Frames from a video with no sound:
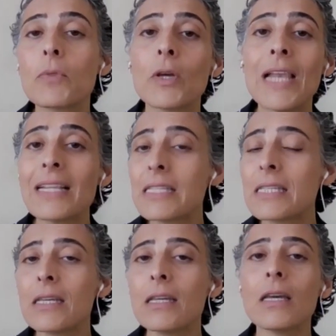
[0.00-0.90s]
let's
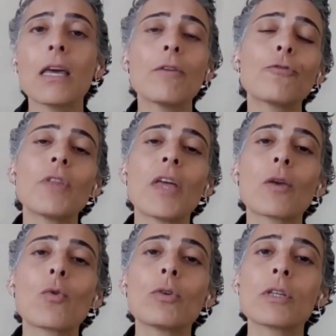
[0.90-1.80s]
see if
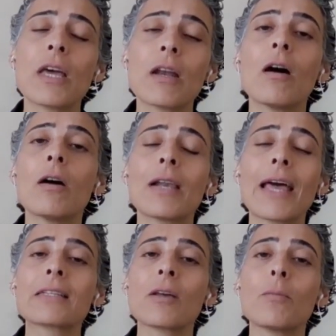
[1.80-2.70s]
there are
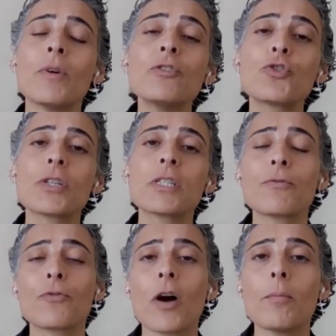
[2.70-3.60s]
like some interest
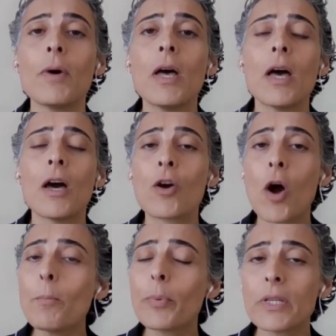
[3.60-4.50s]
from
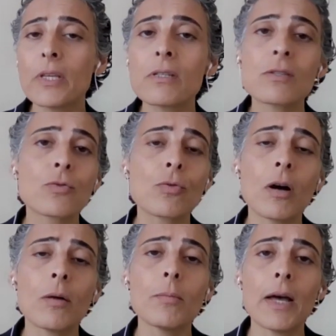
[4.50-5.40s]
companies to
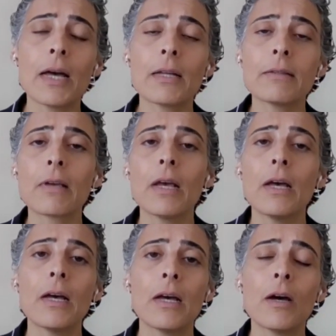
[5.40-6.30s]
come and
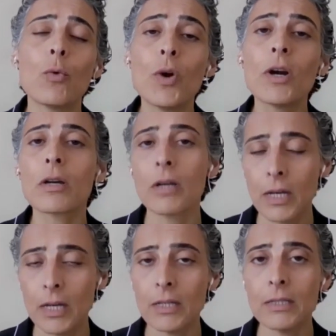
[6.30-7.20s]
work
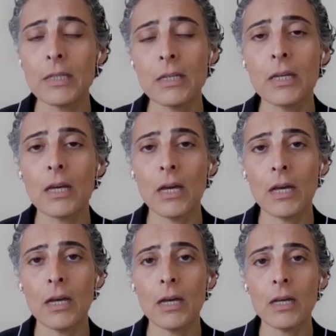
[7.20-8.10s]

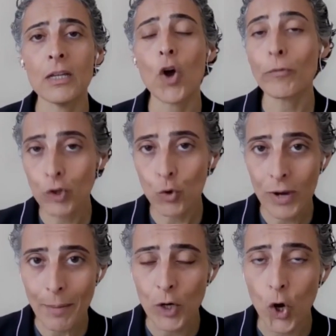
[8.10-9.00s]
in offshore
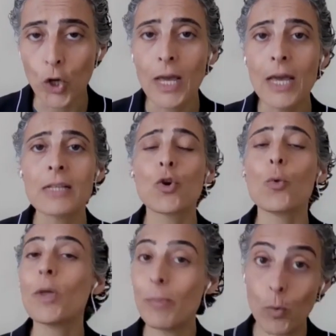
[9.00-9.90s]
Lebanon. So
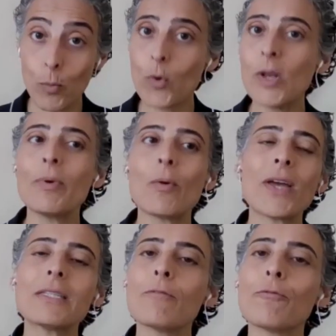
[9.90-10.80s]
we'll be
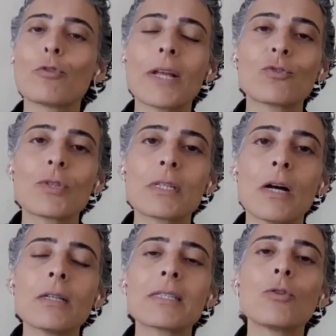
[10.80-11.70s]
waiting for that
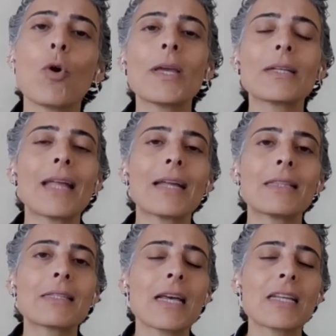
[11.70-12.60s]
results, knowing that
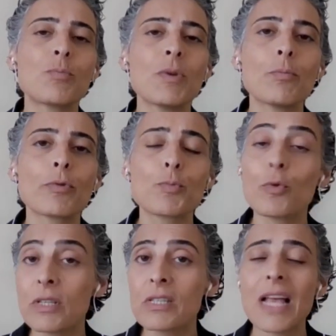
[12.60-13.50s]
this has been
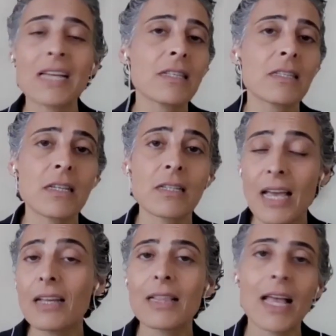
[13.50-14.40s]
postponed. This
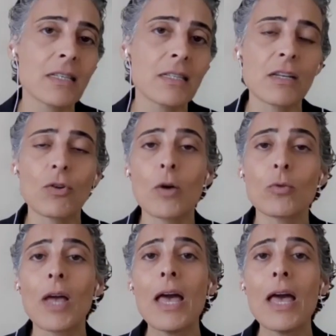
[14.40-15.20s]
second licensing round